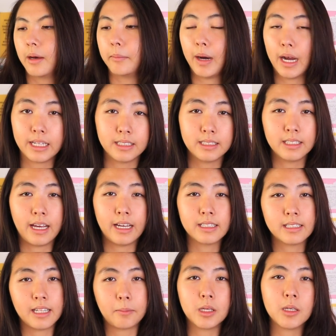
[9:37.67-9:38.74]

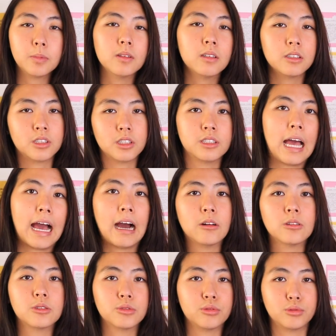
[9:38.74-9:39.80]
mindsets that people are just
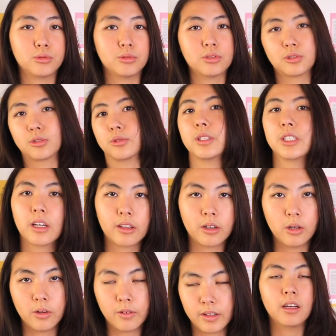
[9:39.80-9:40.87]
out to screw each other
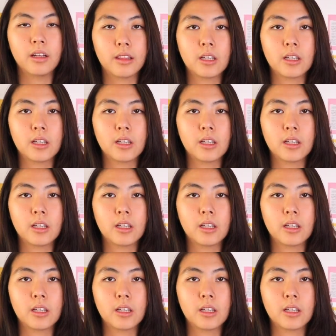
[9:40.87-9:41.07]
over.